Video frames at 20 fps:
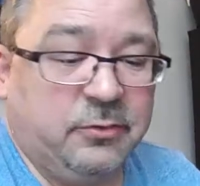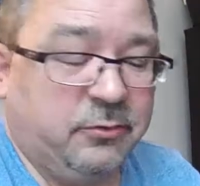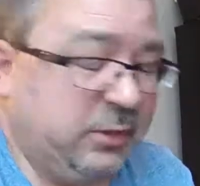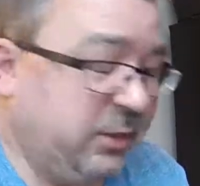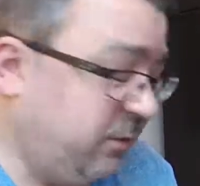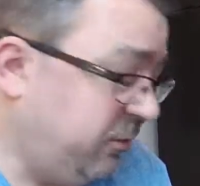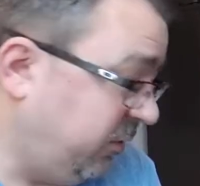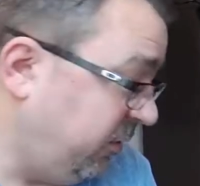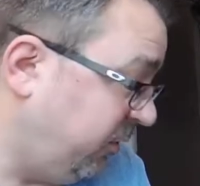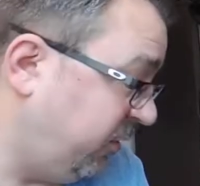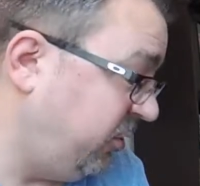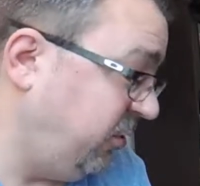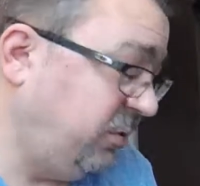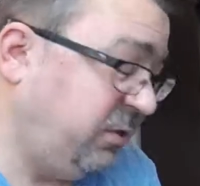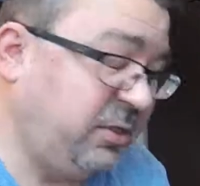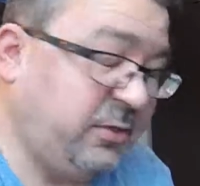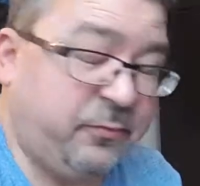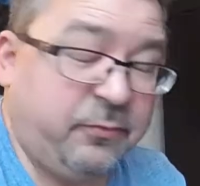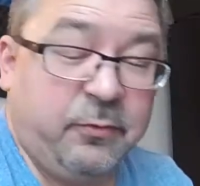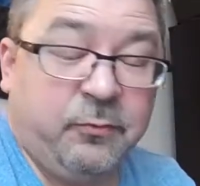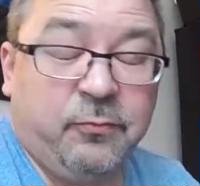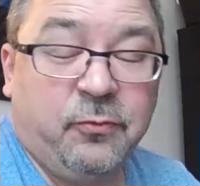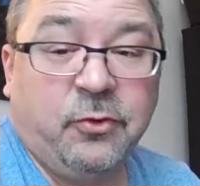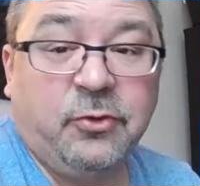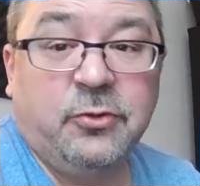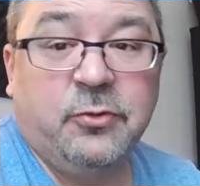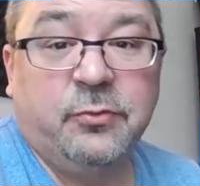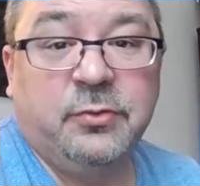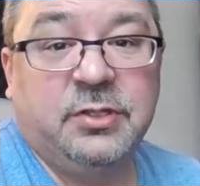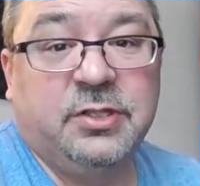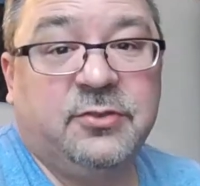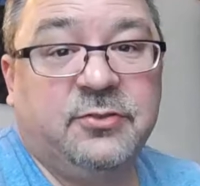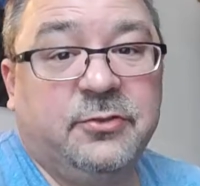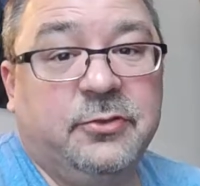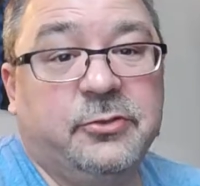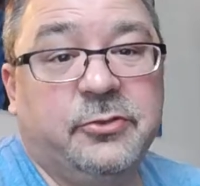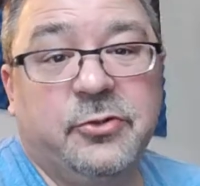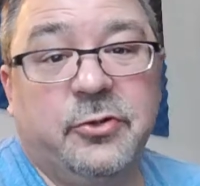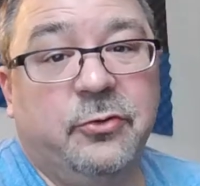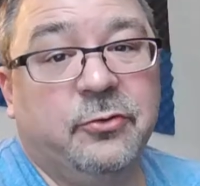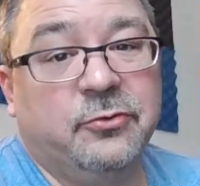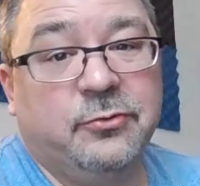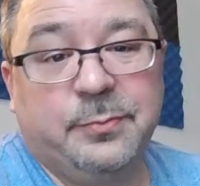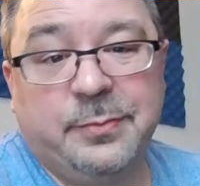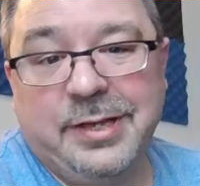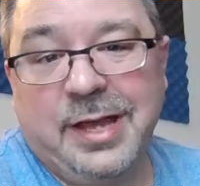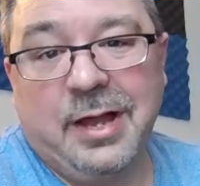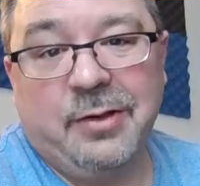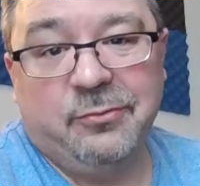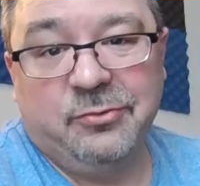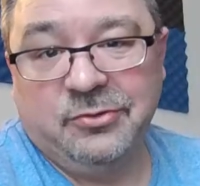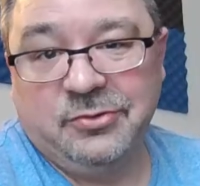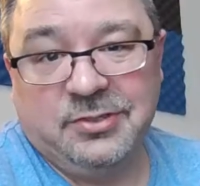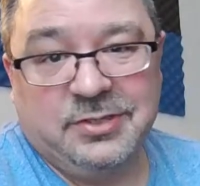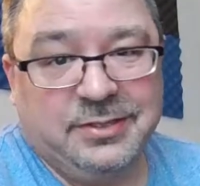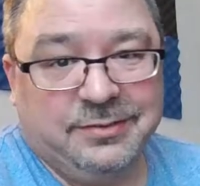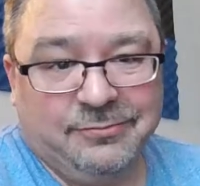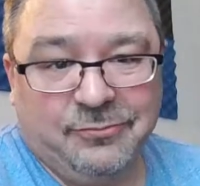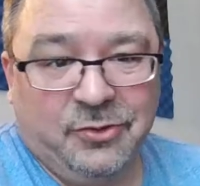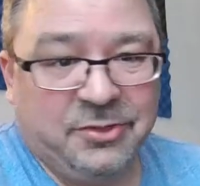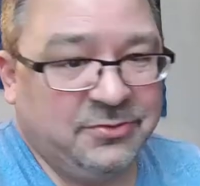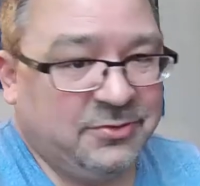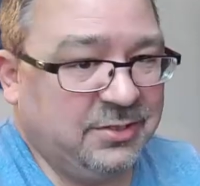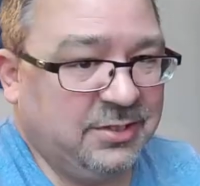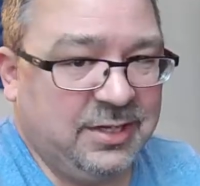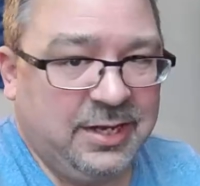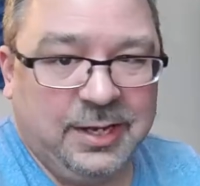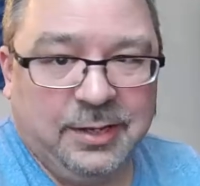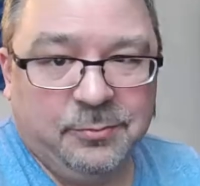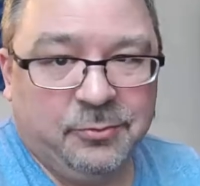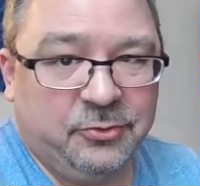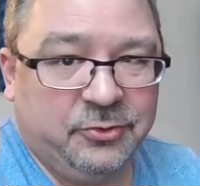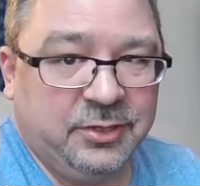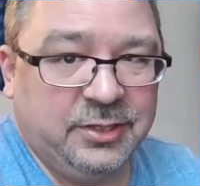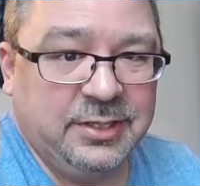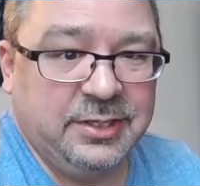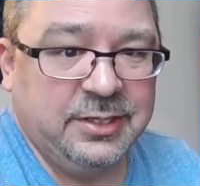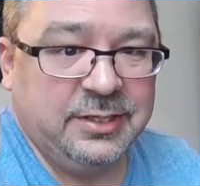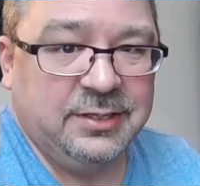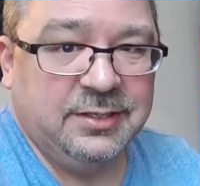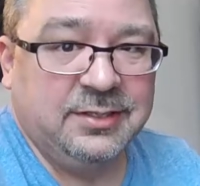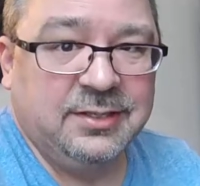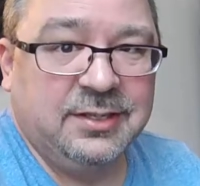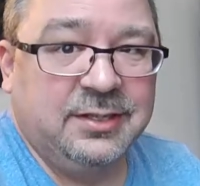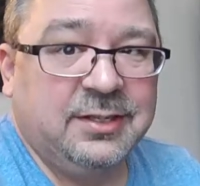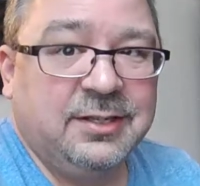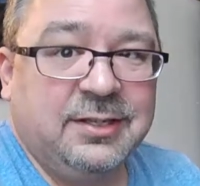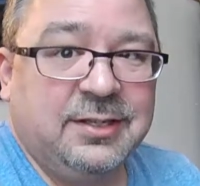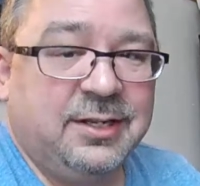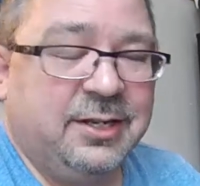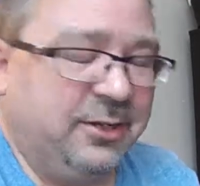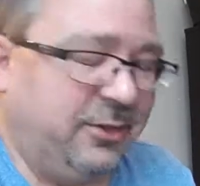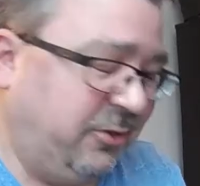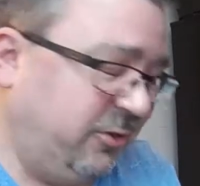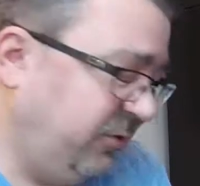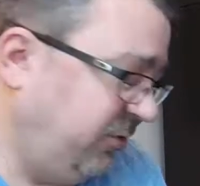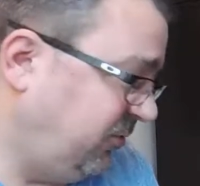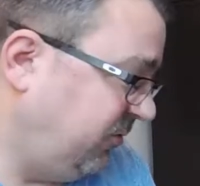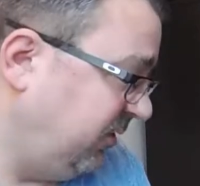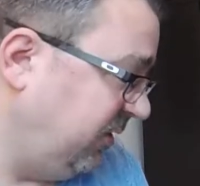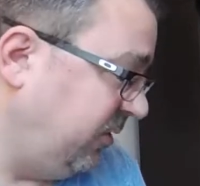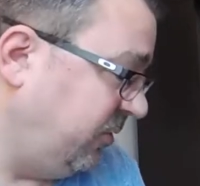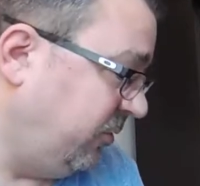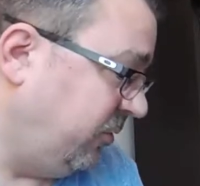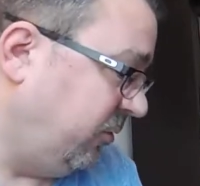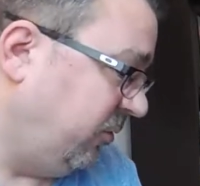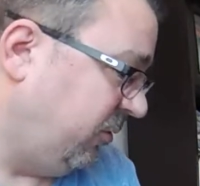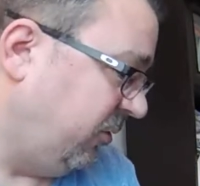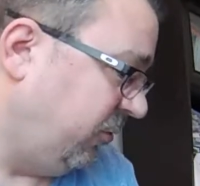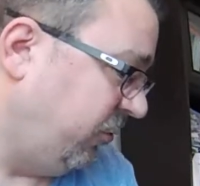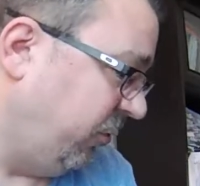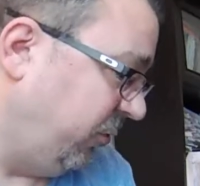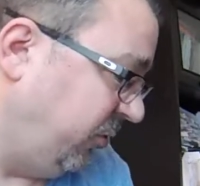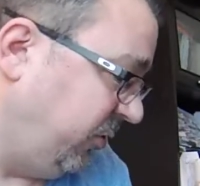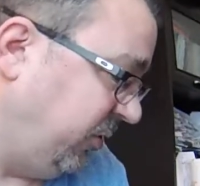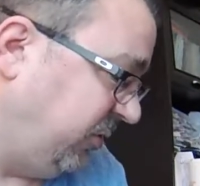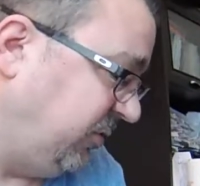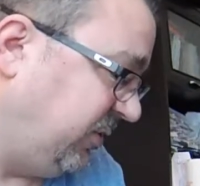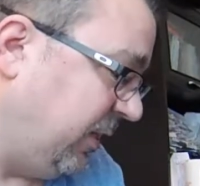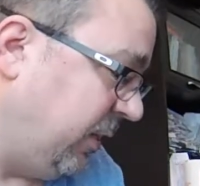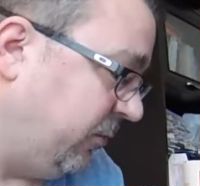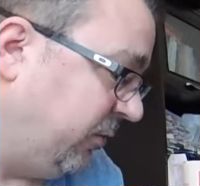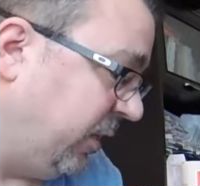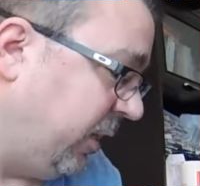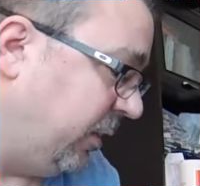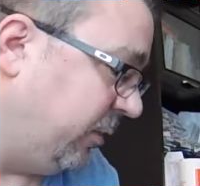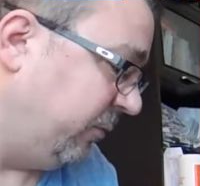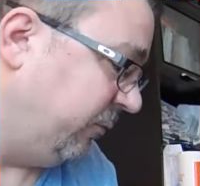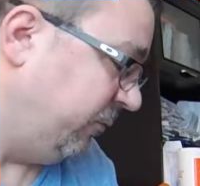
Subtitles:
Now, it could differ for you with the silicones, but I wasn't able to get a good seal or a good sound out of